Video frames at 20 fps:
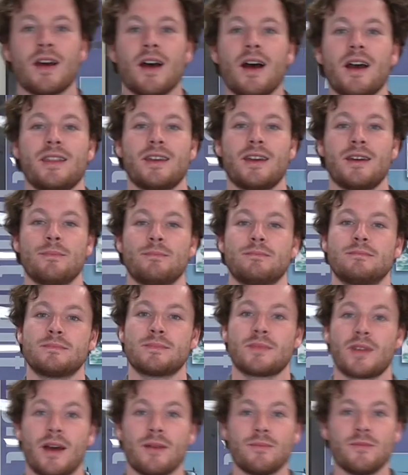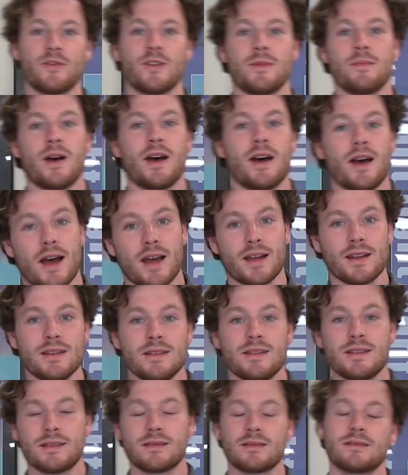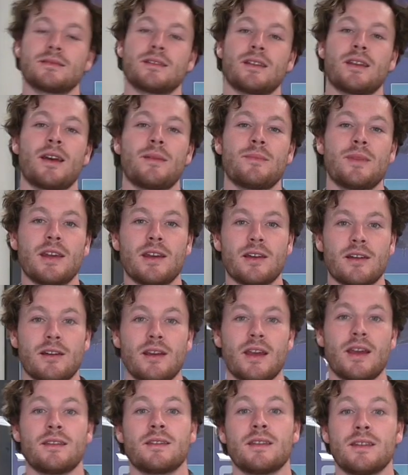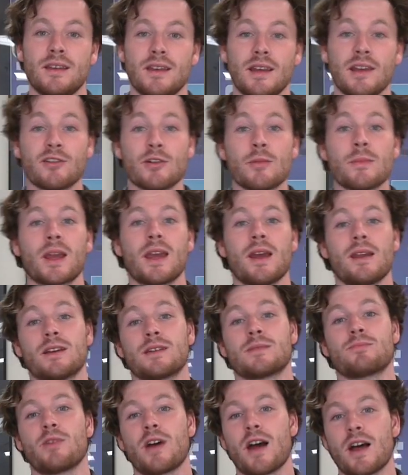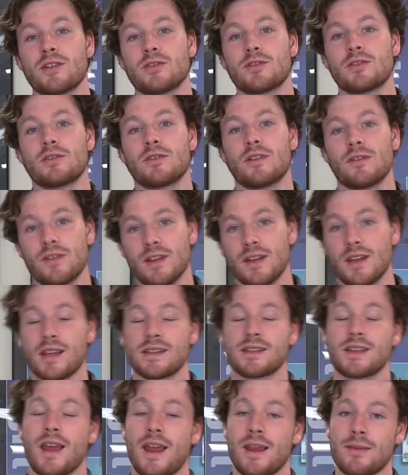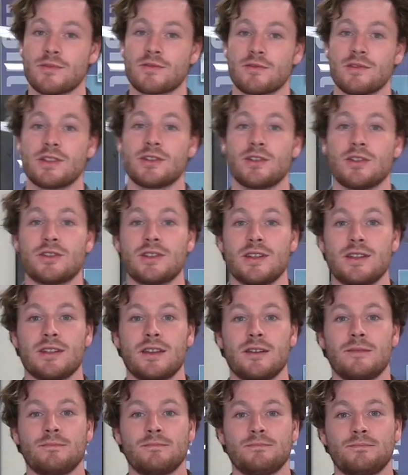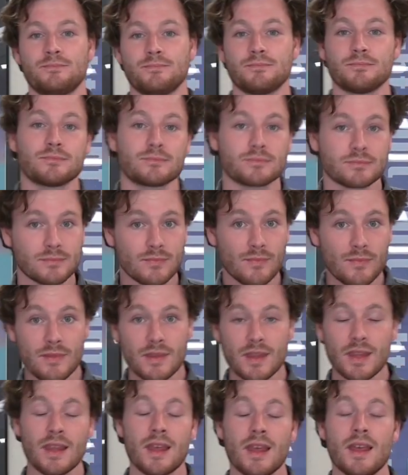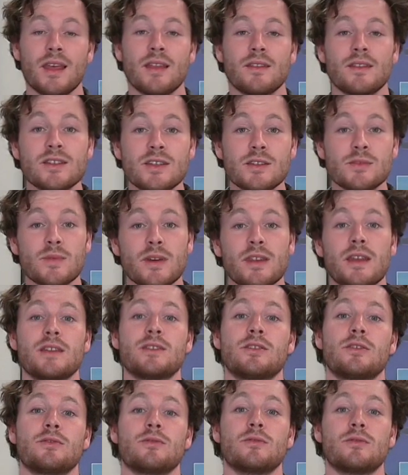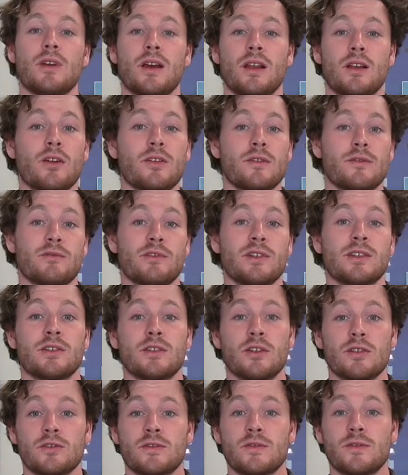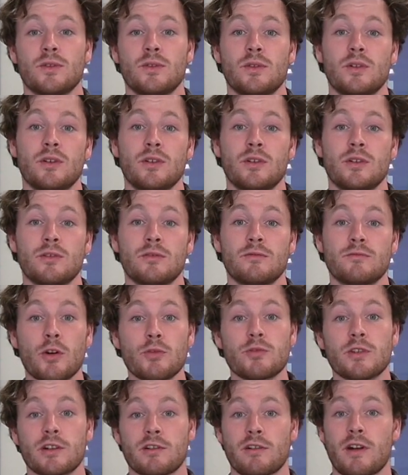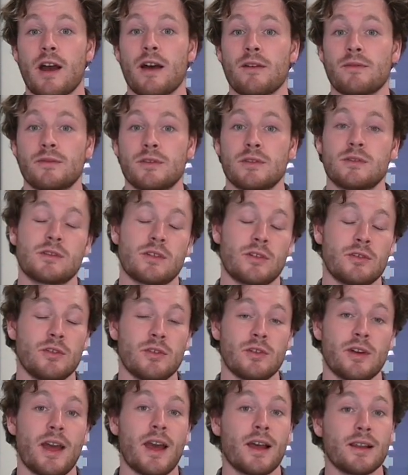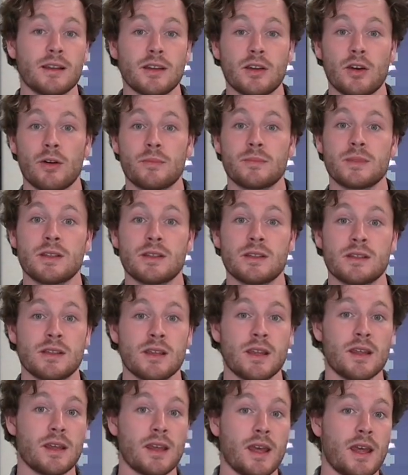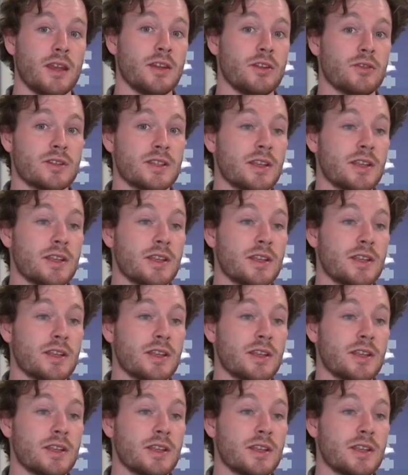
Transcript: Hi there, I'm Finbar Argus and I'm here at the Aeromechanics branch of the NASA Ames Research Centre. This is where they do a lot of research for rotorcraft, so your helicopters and your